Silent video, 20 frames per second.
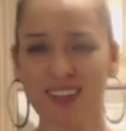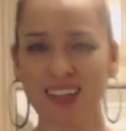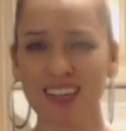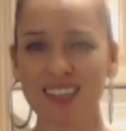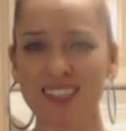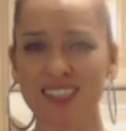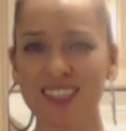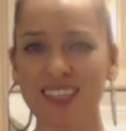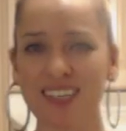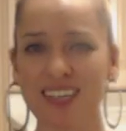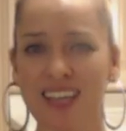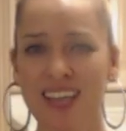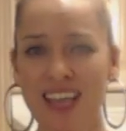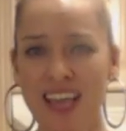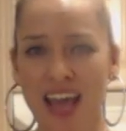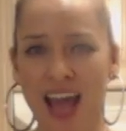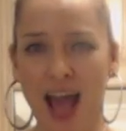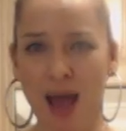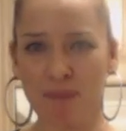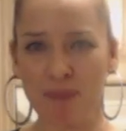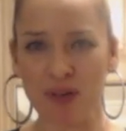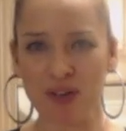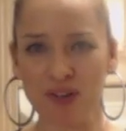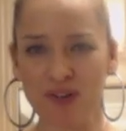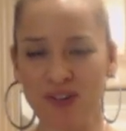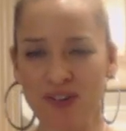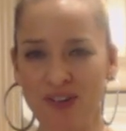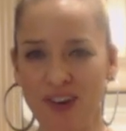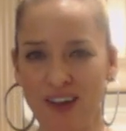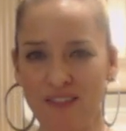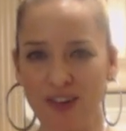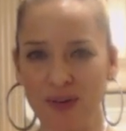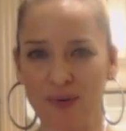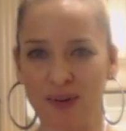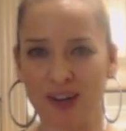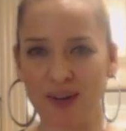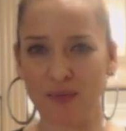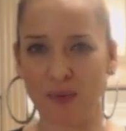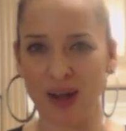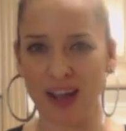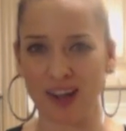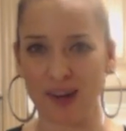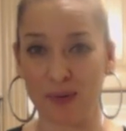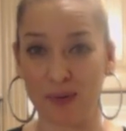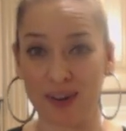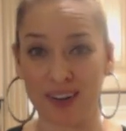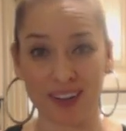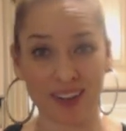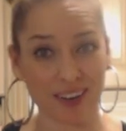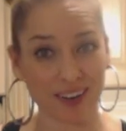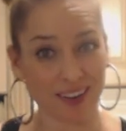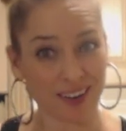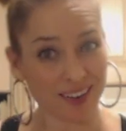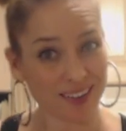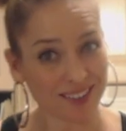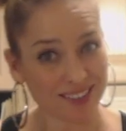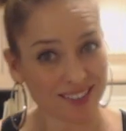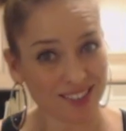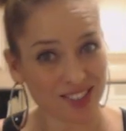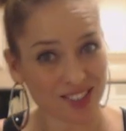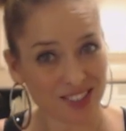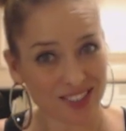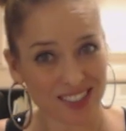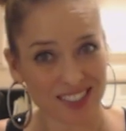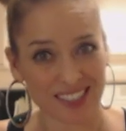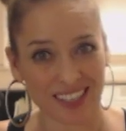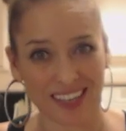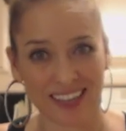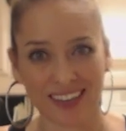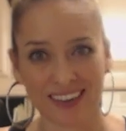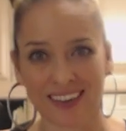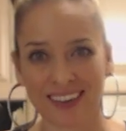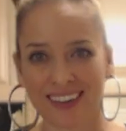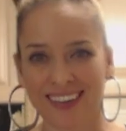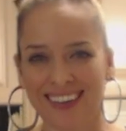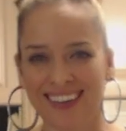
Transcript: That's it. Happy New Year, everyone. Wow, what a year. Just saying.